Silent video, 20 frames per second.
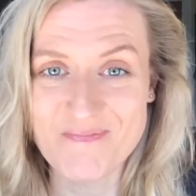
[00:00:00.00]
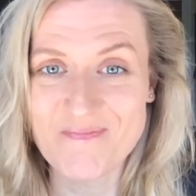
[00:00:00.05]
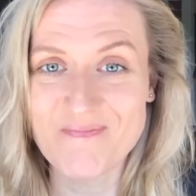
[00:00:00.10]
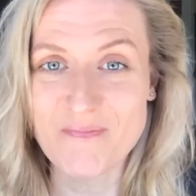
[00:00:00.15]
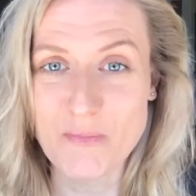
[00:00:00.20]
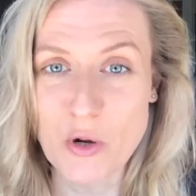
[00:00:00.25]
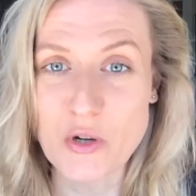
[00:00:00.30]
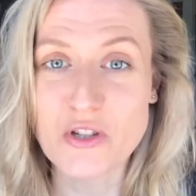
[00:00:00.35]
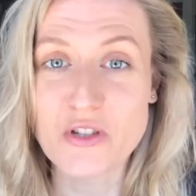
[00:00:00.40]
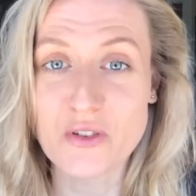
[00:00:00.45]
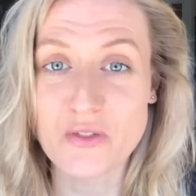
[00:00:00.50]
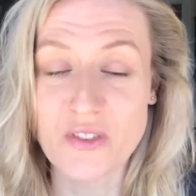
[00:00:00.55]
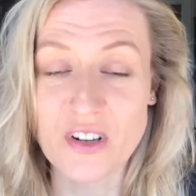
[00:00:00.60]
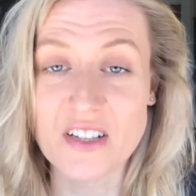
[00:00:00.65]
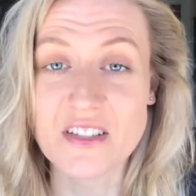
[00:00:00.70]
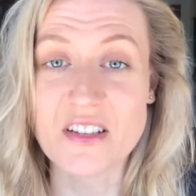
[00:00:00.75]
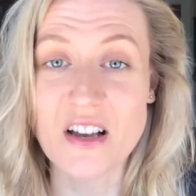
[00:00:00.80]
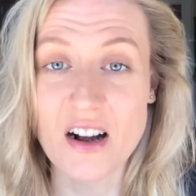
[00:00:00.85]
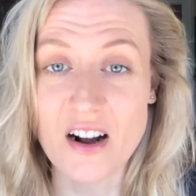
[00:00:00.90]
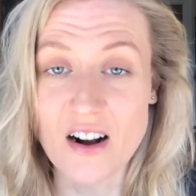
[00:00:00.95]
most of
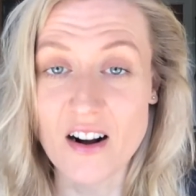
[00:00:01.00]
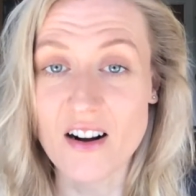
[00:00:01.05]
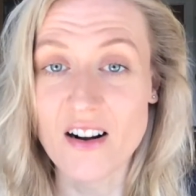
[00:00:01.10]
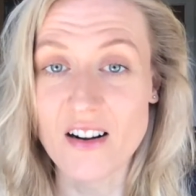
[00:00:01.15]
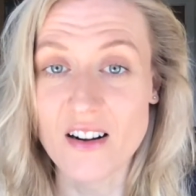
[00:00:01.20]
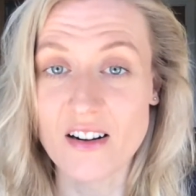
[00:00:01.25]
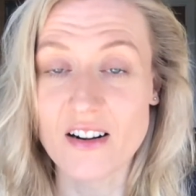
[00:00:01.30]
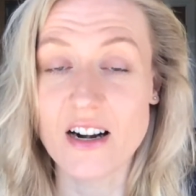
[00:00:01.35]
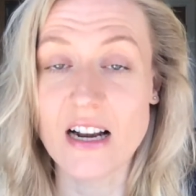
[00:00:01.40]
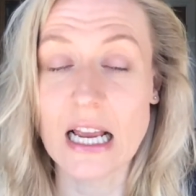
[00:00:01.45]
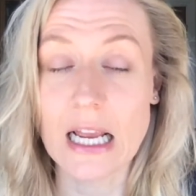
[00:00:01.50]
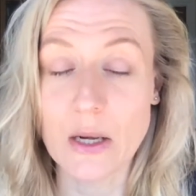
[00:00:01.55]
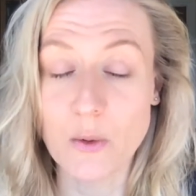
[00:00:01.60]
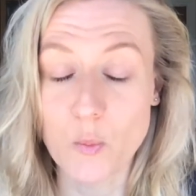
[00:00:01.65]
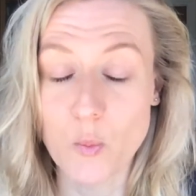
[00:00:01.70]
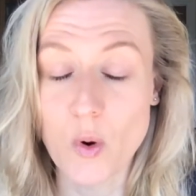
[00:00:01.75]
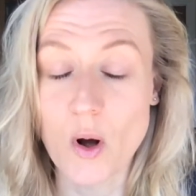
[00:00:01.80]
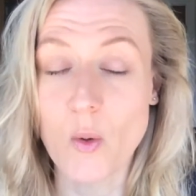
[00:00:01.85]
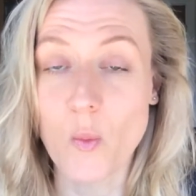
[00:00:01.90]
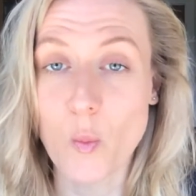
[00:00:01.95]
us are
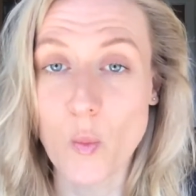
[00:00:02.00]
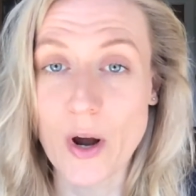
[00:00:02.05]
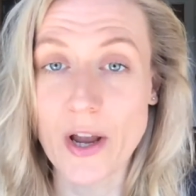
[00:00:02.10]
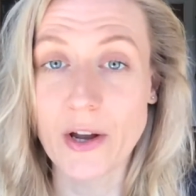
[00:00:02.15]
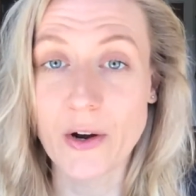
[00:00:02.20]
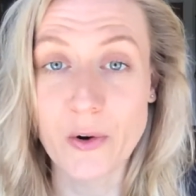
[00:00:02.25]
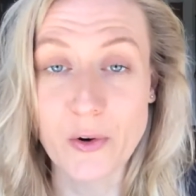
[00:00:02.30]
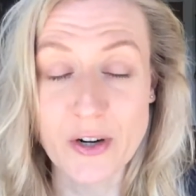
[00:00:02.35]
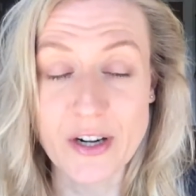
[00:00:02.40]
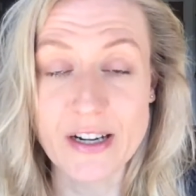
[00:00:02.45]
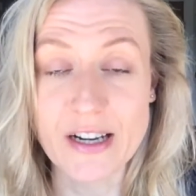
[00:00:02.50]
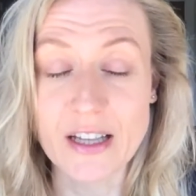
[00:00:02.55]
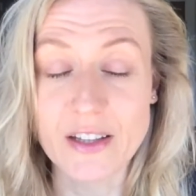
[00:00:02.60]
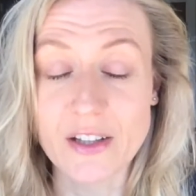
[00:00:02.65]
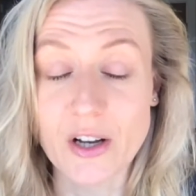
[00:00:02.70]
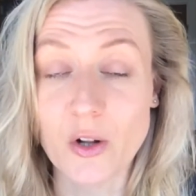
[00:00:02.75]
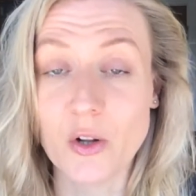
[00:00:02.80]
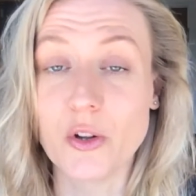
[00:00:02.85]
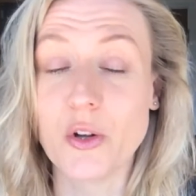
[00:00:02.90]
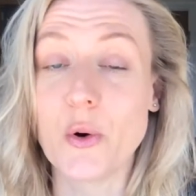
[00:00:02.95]
in one way or another,
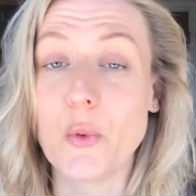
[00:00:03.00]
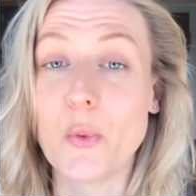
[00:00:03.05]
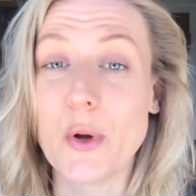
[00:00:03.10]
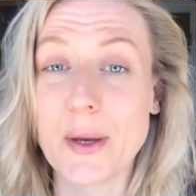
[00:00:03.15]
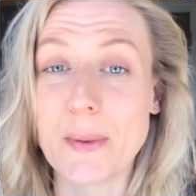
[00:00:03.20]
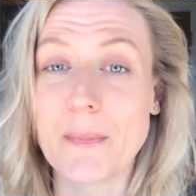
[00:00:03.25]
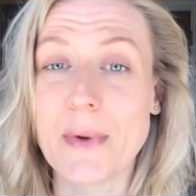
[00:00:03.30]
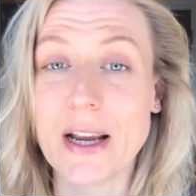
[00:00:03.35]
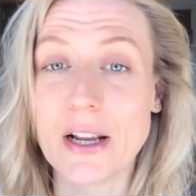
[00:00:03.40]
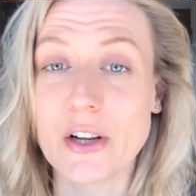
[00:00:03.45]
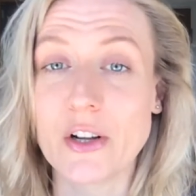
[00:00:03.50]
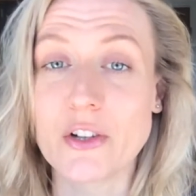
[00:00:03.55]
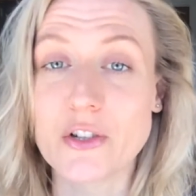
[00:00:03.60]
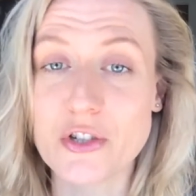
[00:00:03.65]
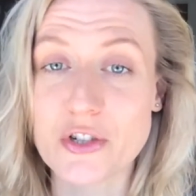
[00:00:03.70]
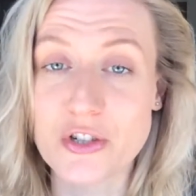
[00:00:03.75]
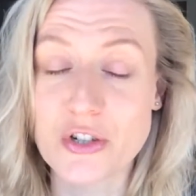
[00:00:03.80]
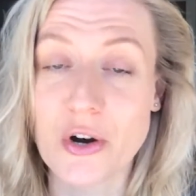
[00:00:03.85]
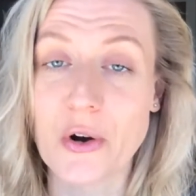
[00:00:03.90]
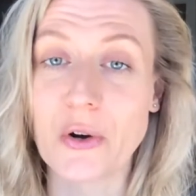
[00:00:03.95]
although we may not
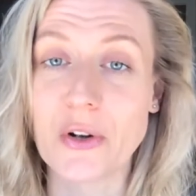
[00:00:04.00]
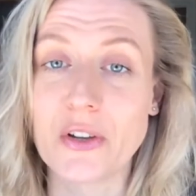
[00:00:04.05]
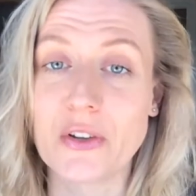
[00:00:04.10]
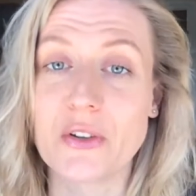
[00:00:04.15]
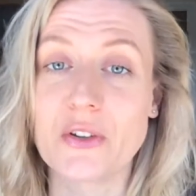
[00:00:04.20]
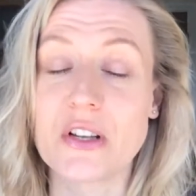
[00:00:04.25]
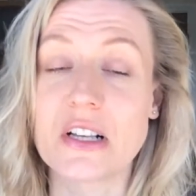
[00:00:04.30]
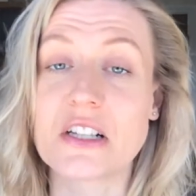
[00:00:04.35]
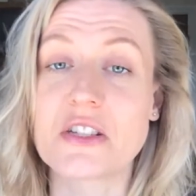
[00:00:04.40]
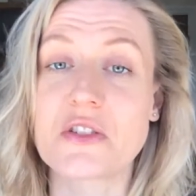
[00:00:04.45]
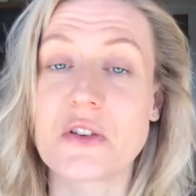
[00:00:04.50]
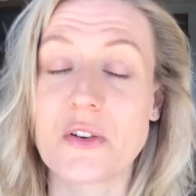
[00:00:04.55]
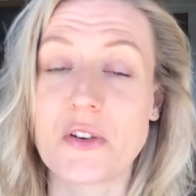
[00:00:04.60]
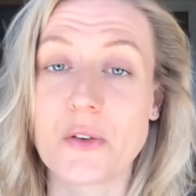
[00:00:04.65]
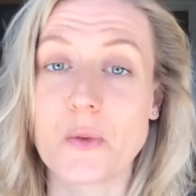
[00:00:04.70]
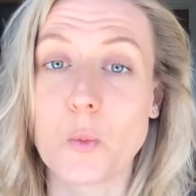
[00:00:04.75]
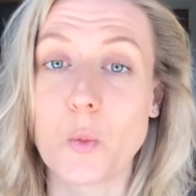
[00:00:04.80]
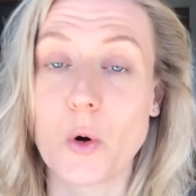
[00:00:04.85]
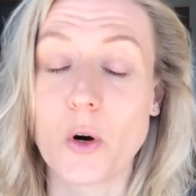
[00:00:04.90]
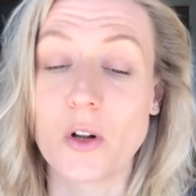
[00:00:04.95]
show it to the
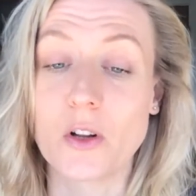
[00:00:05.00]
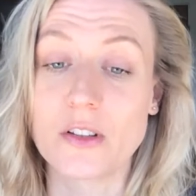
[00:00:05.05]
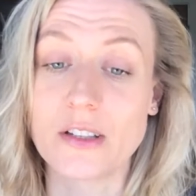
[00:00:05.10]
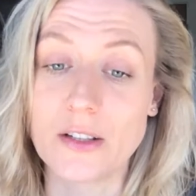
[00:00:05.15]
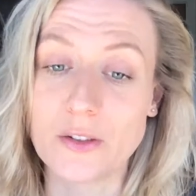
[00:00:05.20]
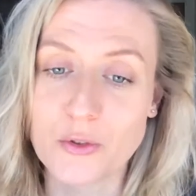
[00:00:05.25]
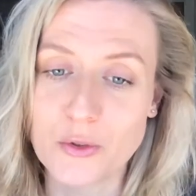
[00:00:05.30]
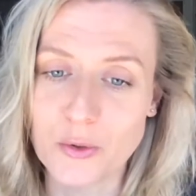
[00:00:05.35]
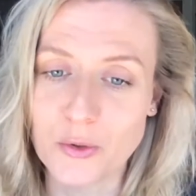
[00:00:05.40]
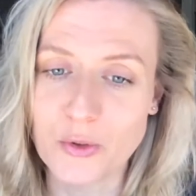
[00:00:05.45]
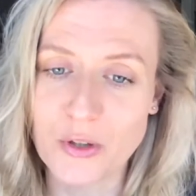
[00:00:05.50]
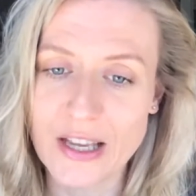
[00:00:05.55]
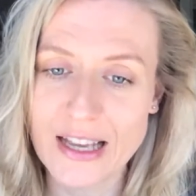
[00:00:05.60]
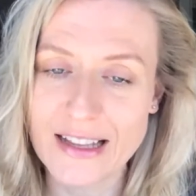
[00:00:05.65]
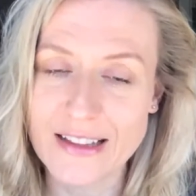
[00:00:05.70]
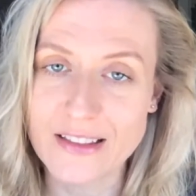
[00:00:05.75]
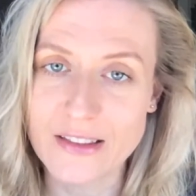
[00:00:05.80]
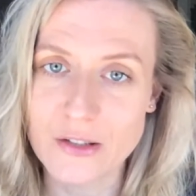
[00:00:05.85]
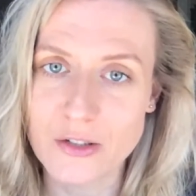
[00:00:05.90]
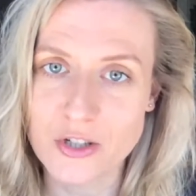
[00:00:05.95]
external world, then do
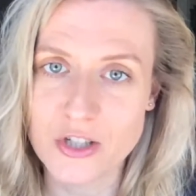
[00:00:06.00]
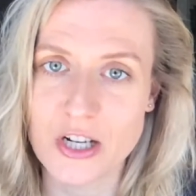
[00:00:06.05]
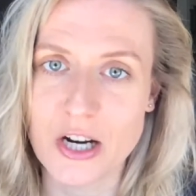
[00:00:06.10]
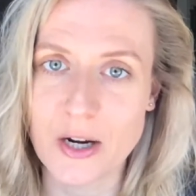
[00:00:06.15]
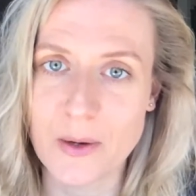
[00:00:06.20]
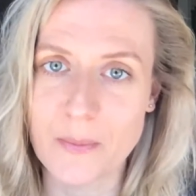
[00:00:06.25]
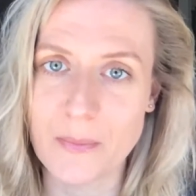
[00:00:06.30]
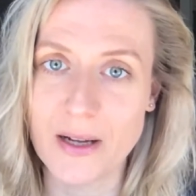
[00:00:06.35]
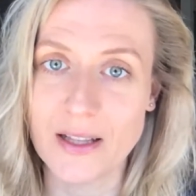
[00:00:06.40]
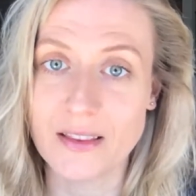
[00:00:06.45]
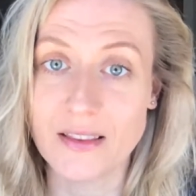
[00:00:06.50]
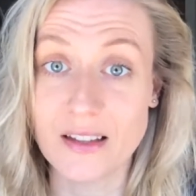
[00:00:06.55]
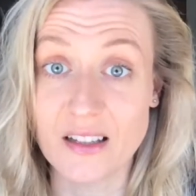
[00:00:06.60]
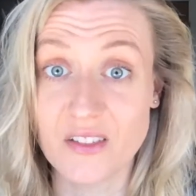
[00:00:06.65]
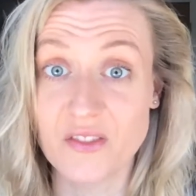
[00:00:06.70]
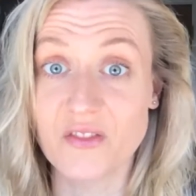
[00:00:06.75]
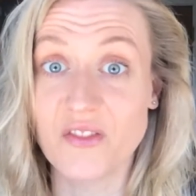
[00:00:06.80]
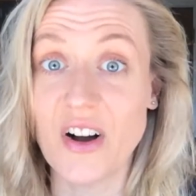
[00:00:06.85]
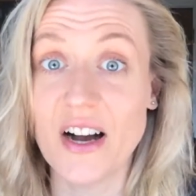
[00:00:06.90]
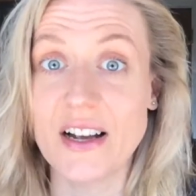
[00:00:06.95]
hit the share button,
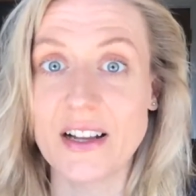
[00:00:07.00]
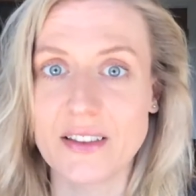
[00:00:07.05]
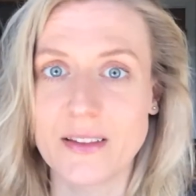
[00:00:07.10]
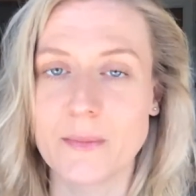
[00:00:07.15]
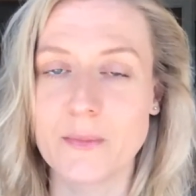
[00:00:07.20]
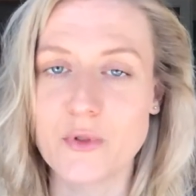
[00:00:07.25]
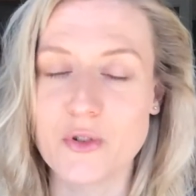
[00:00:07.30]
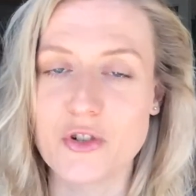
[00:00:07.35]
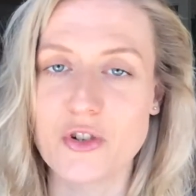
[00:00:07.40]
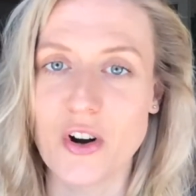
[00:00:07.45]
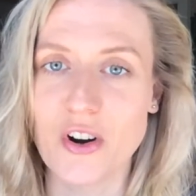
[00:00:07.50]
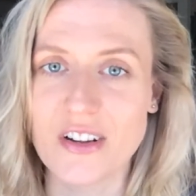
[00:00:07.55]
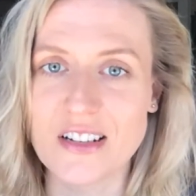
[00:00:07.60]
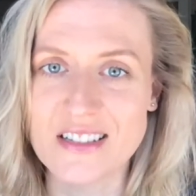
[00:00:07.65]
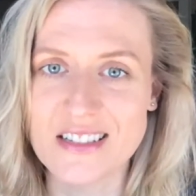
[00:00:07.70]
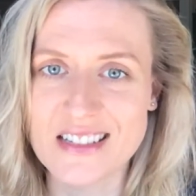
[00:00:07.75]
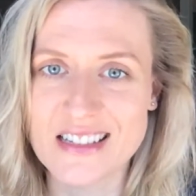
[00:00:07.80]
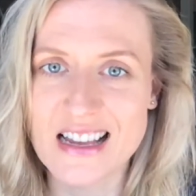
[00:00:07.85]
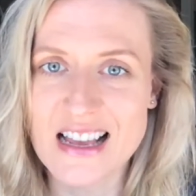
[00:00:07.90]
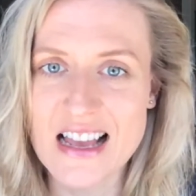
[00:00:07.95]
invite them to join
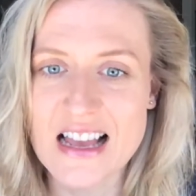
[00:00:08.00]
us